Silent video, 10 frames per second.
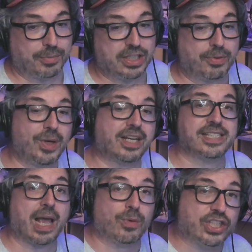WWE
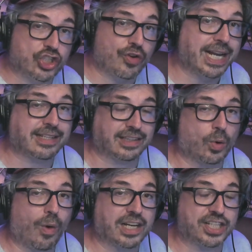because I was tricked into
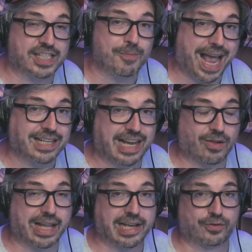watching
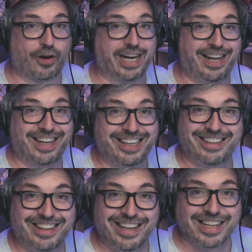SmackDown last Friday.
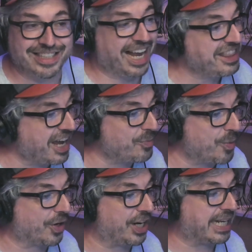Because I thought we
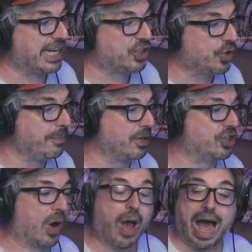were going to get a tribute
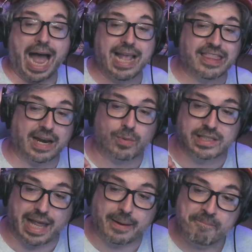show. I thought it was
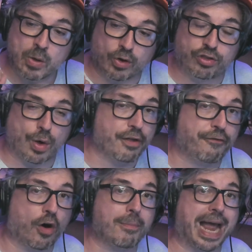like, we're throwing the
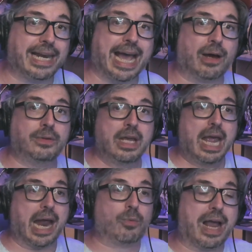format out
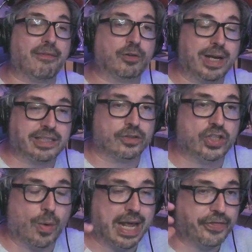and we're having wrestlers
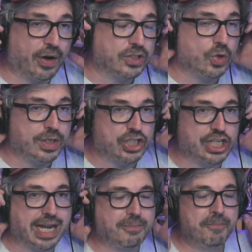going out there and doing
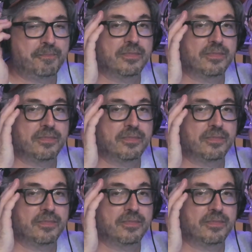shit.